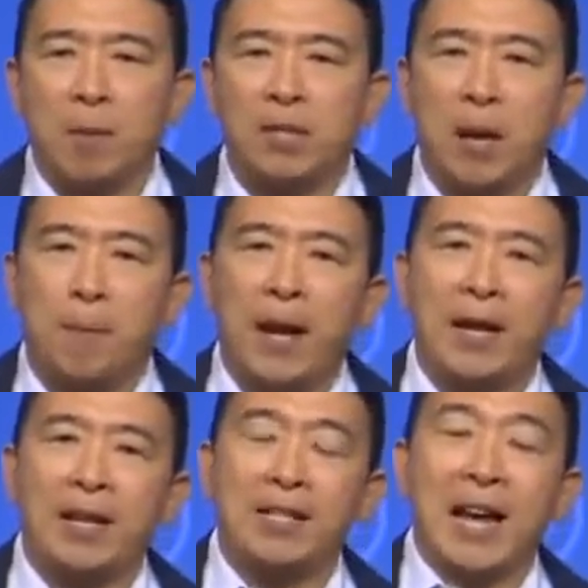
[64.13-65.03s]
is Amazon
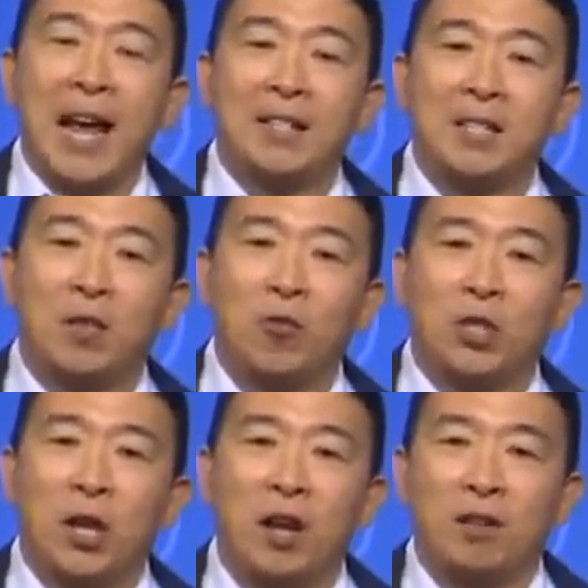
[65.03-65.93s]
paying in taxes in
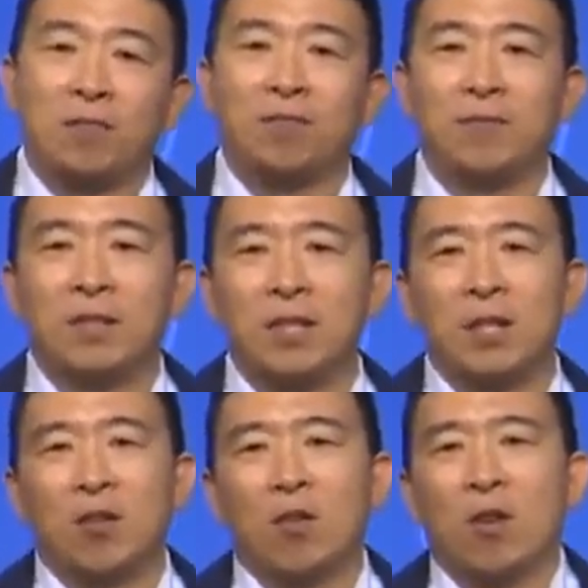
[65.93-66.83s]
return?
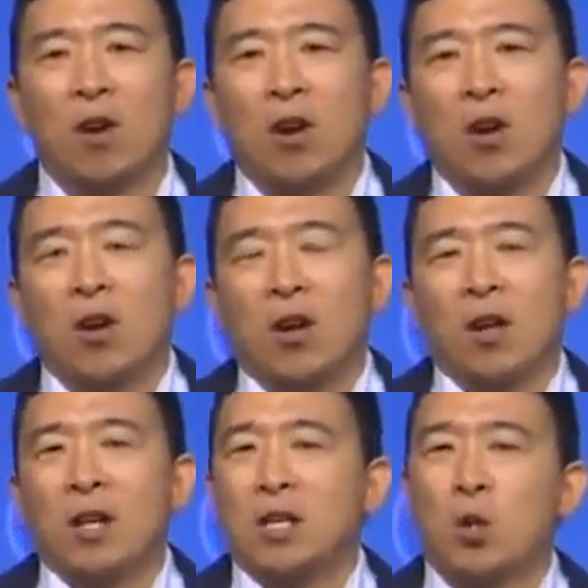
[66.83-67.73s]
Zero.
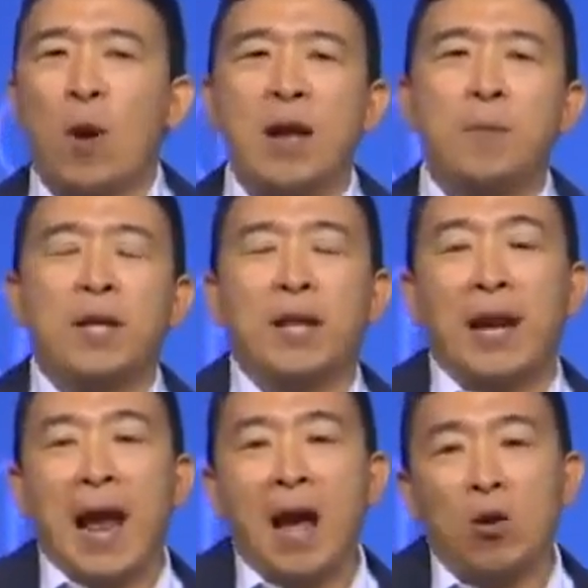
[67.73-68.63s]
20
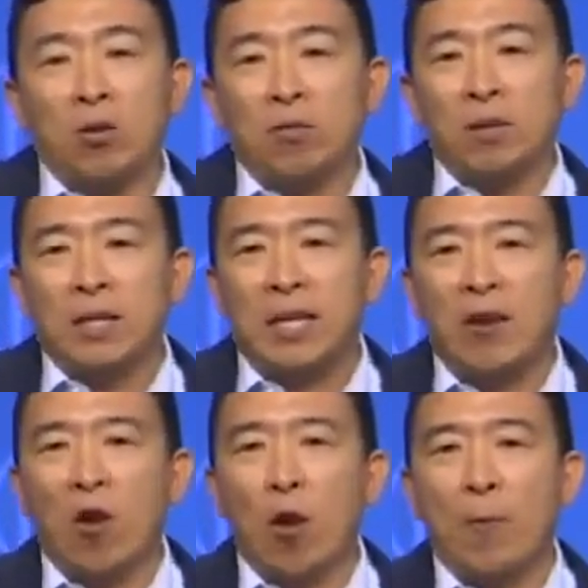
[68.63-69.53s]
billion out,
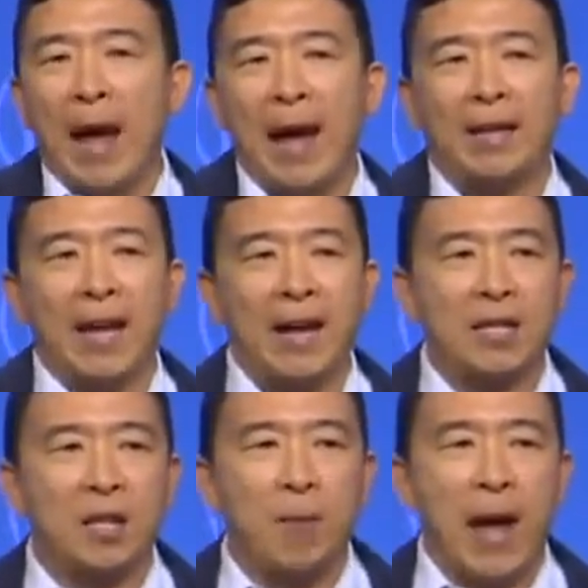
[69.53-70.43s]
zero back.
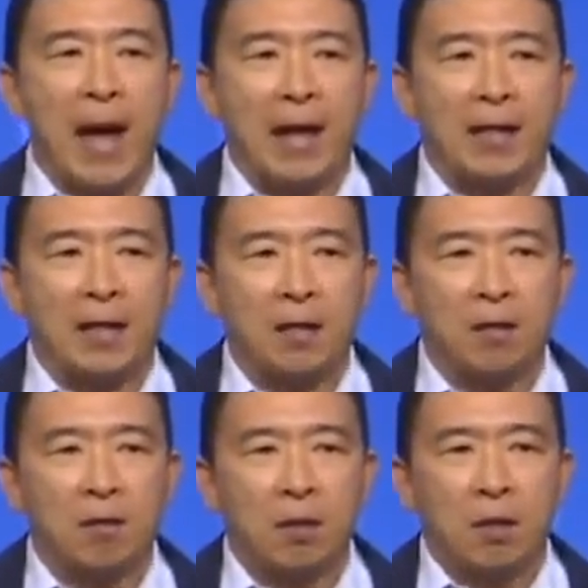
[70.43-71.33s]
That is the math.
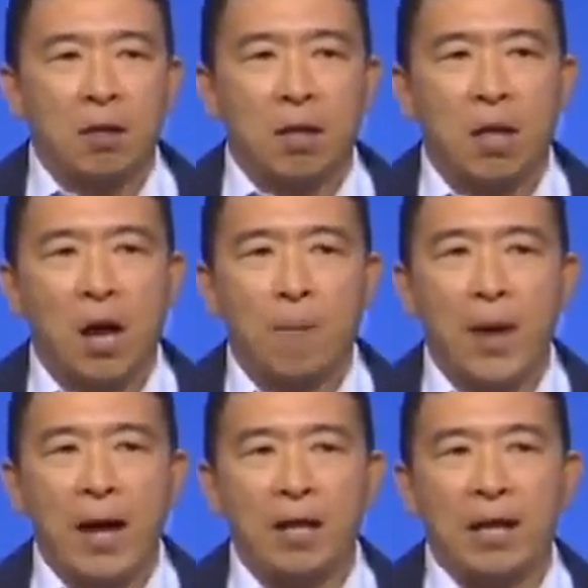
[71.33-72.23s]
They're
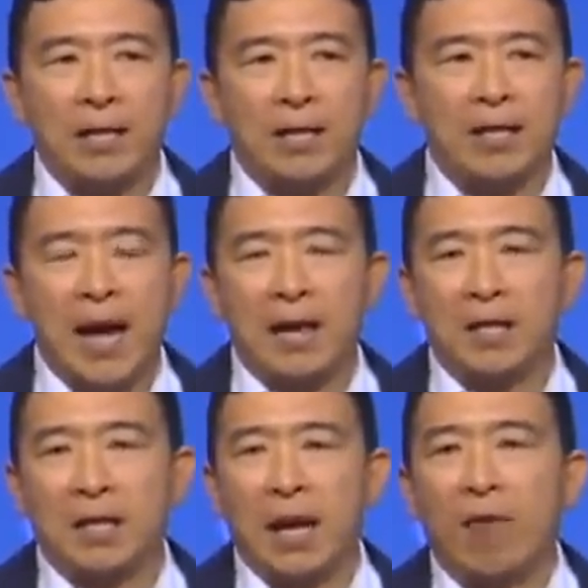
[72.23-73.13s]
paying less in
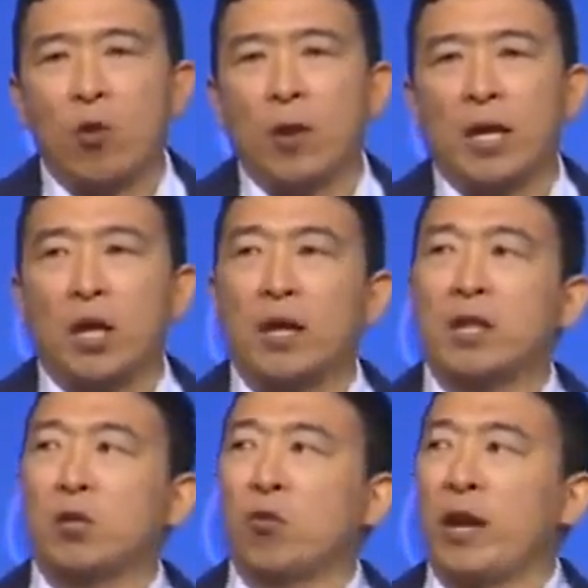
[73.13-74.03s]
taxes than everyone here
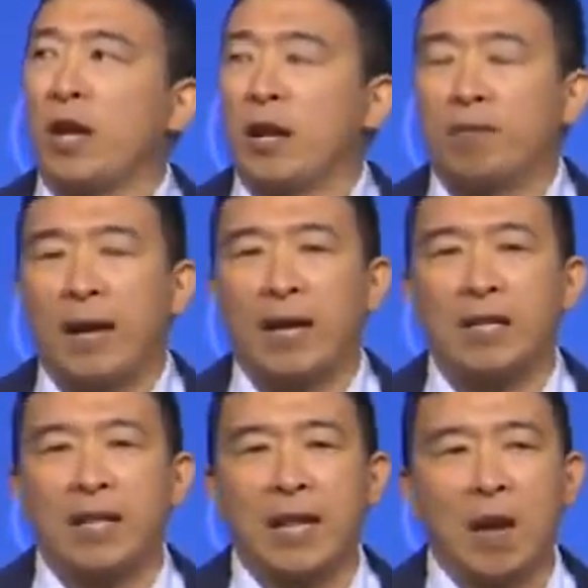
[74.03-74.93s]
in this arena. I
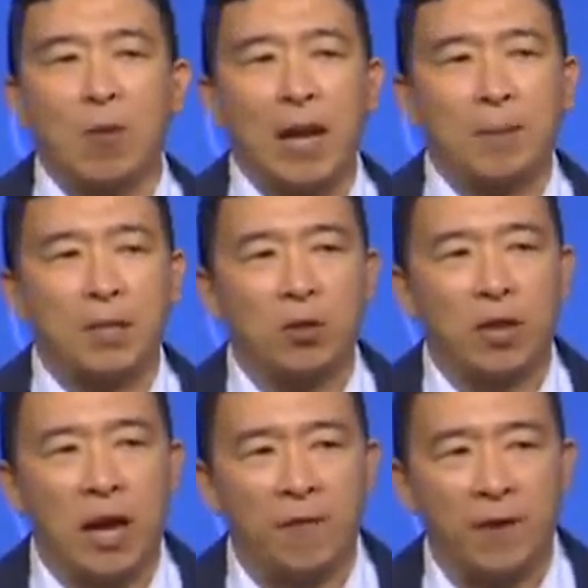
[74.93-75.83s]
can say that with
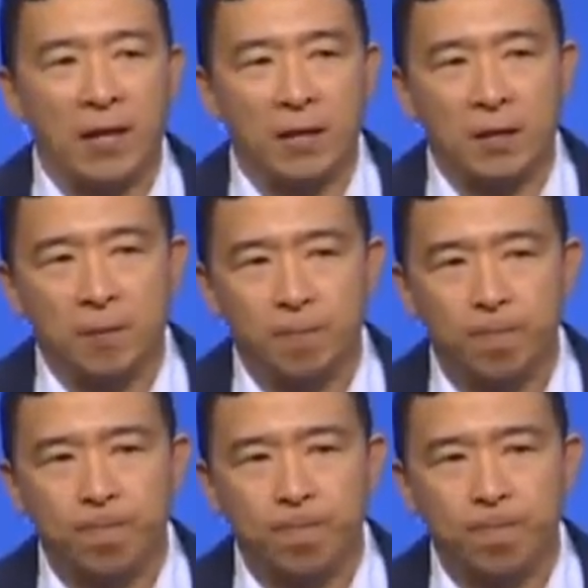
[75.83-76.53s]
absolute confidence.